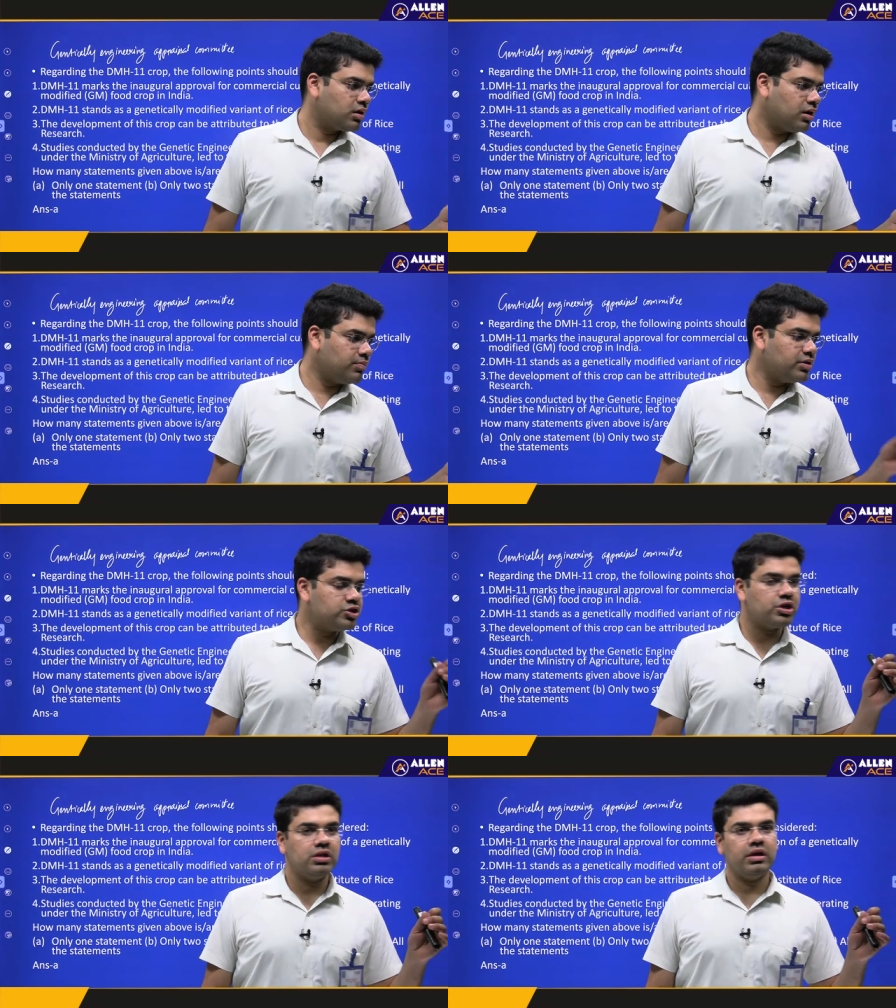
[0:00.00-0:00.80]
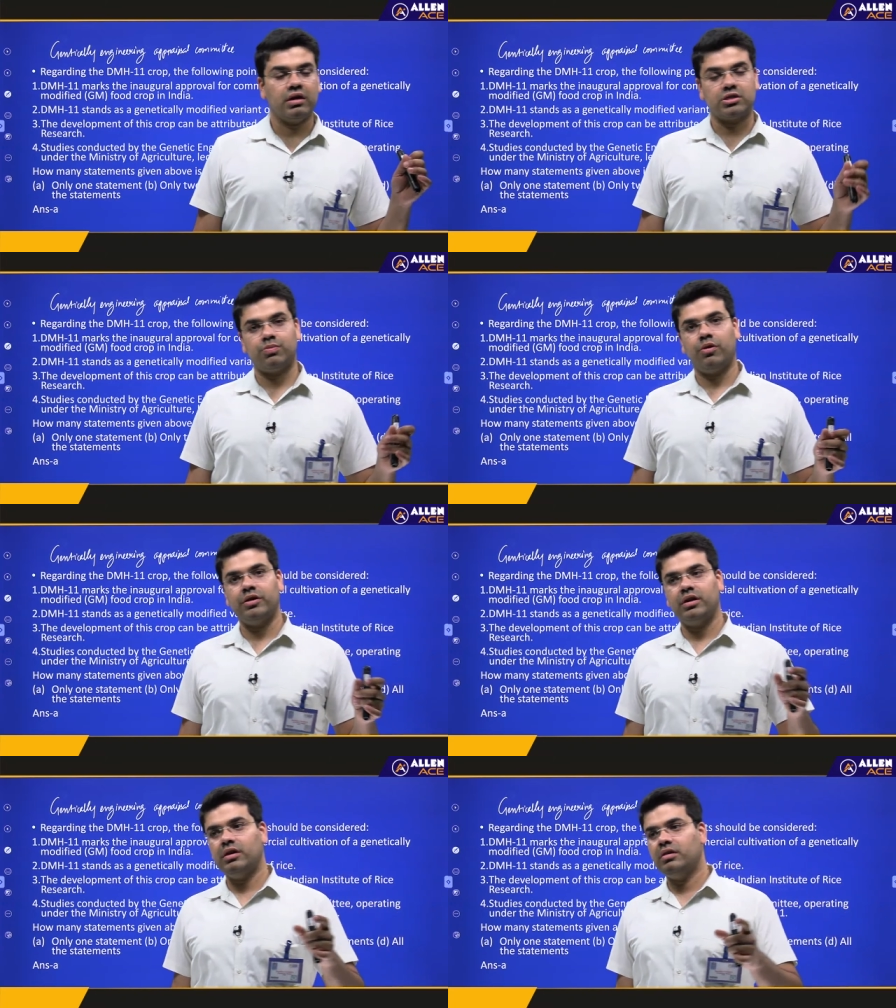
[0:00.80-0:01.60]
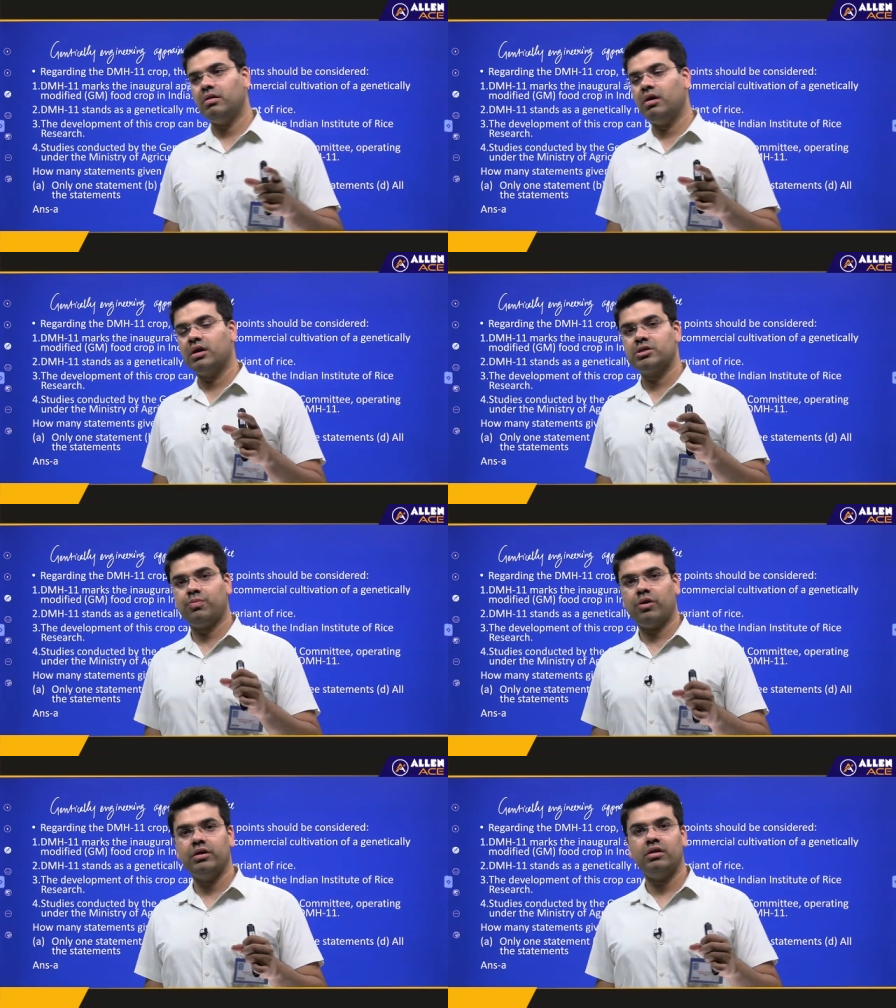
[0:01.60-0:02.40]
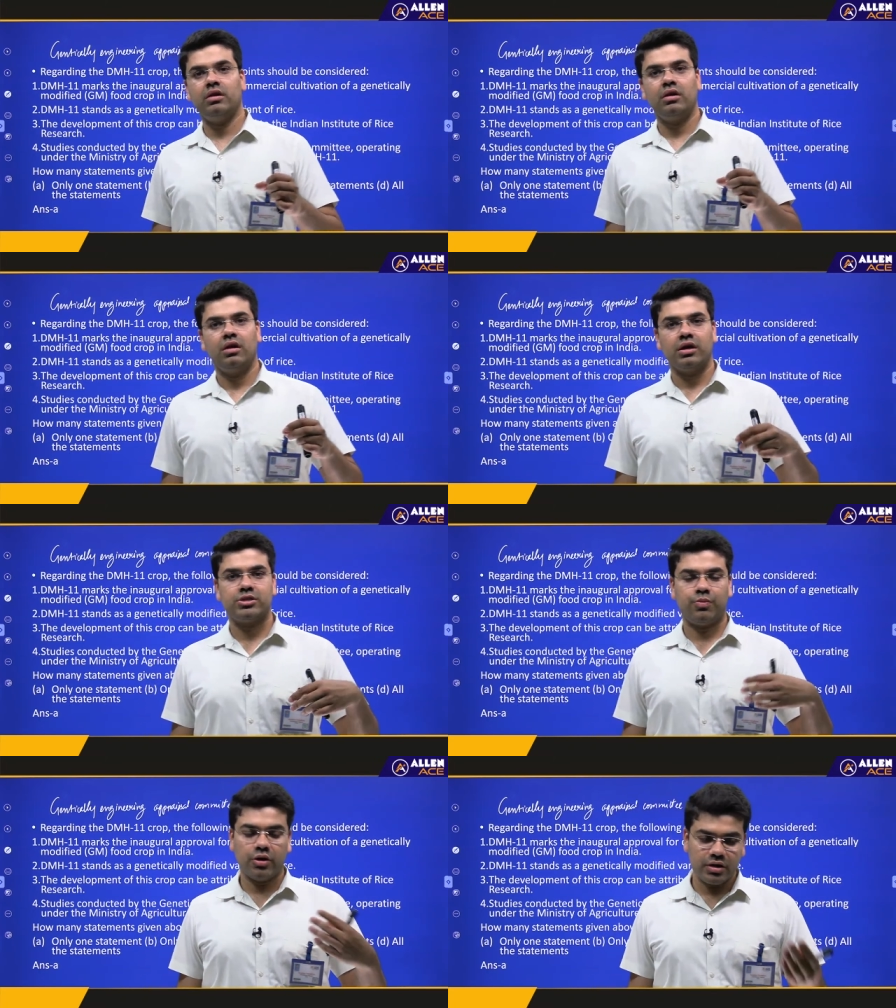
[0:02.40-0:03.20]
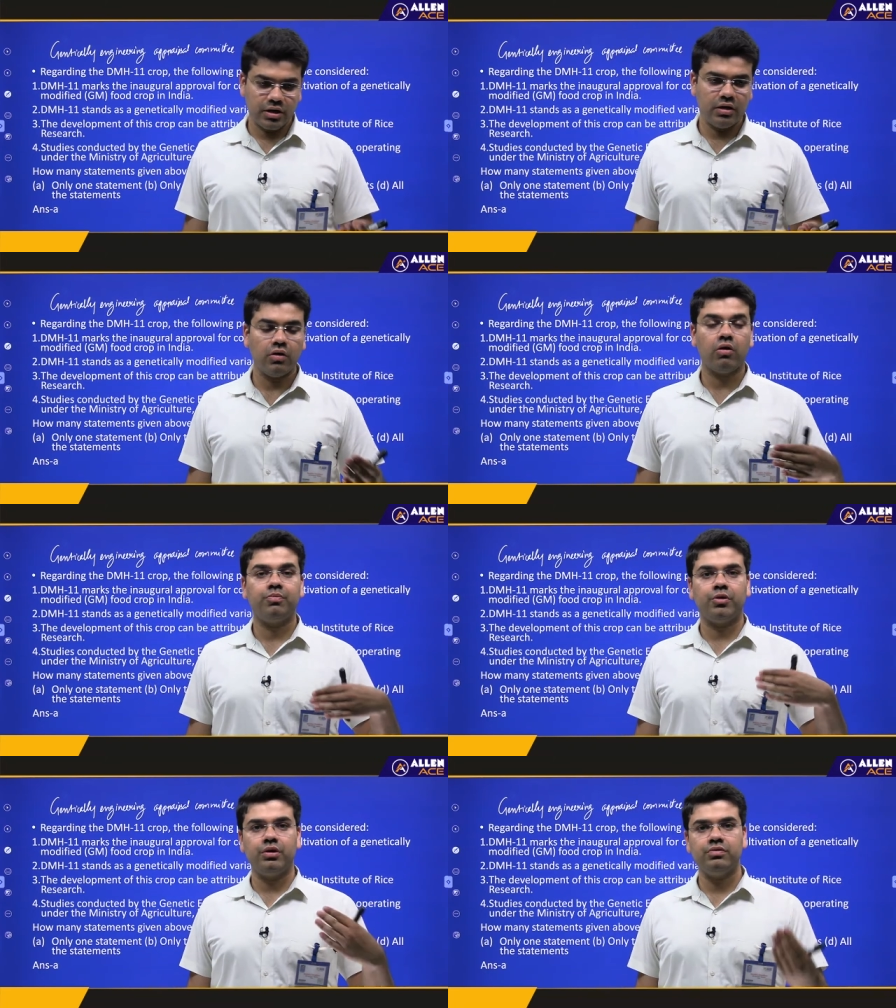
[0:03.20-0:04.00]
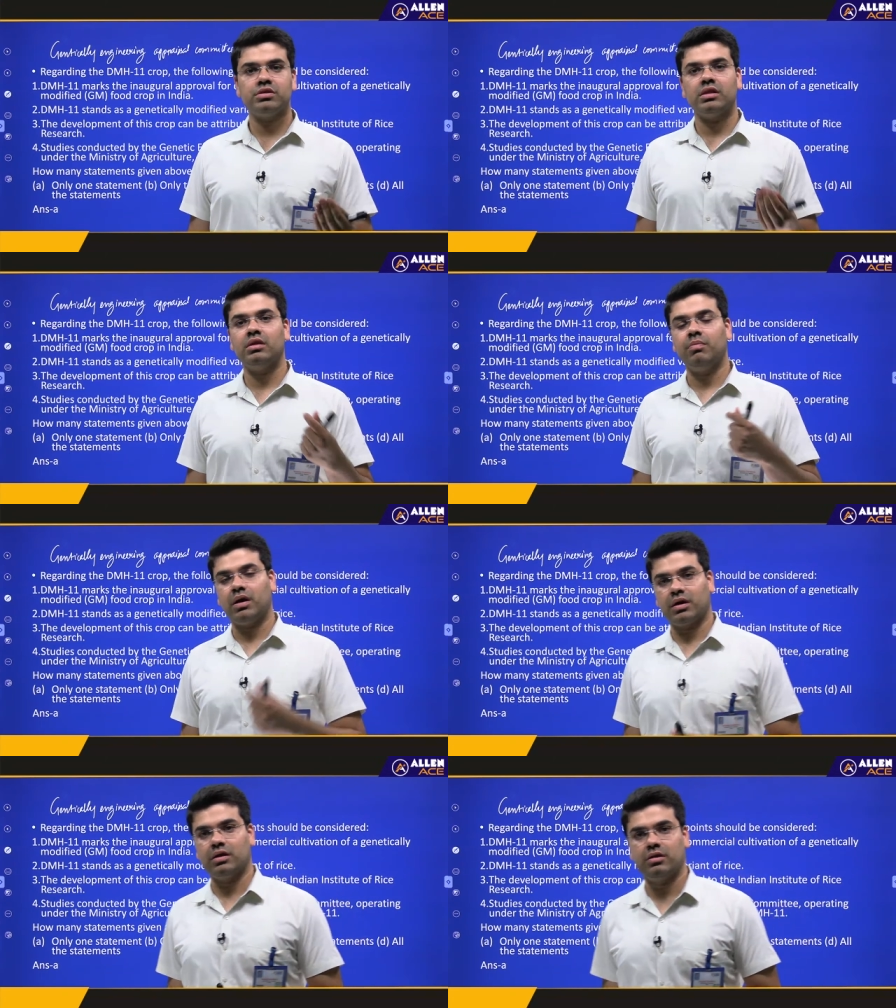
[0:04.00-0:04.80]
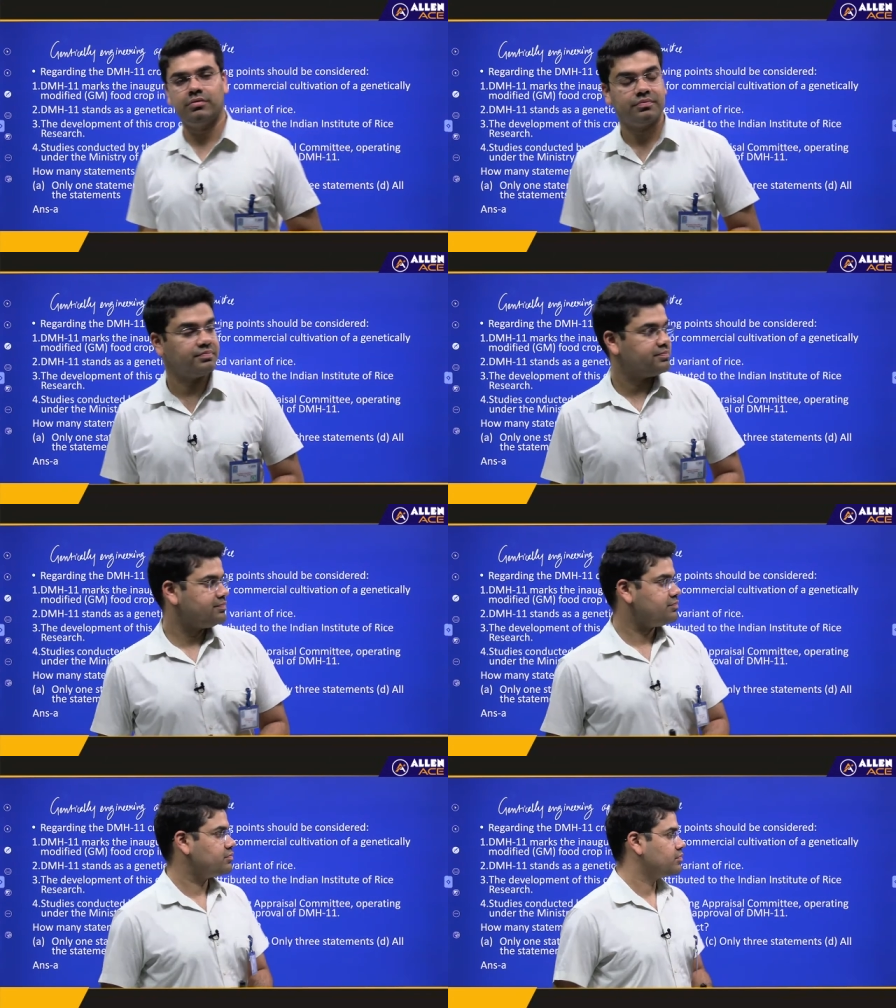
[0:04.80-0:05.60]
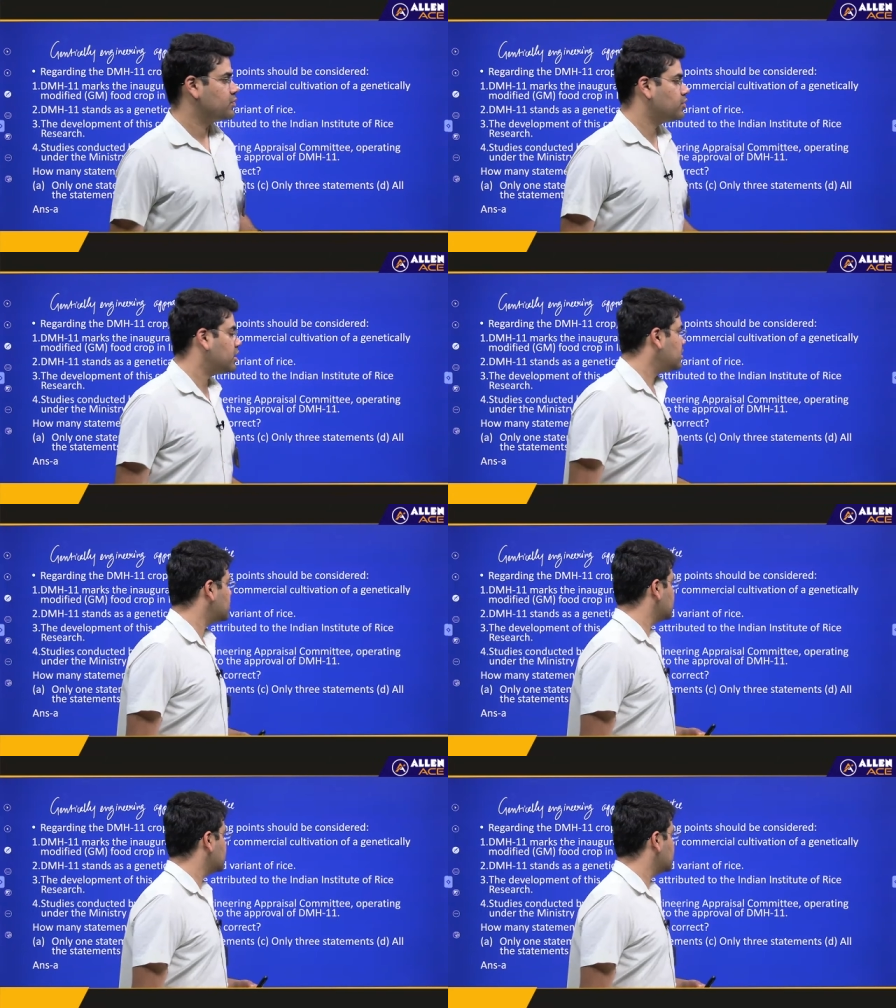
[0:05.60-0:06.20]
commercially exploited, or produced in the market. Okay.